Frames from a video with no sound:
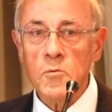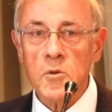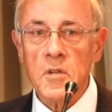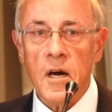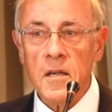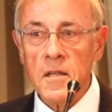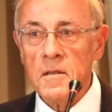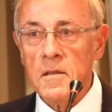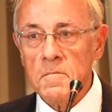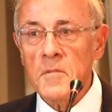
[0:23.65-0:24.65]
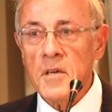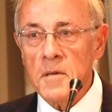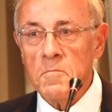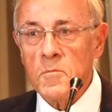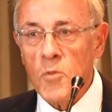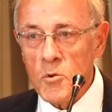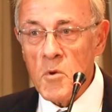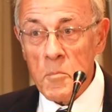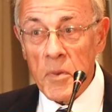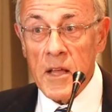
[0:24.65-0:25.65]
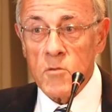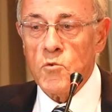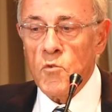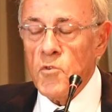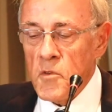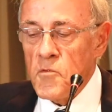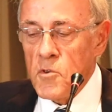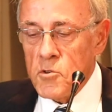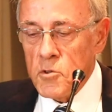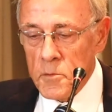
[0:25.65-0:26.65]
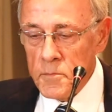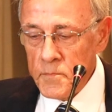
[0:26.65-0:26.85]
what we plan to do for the future.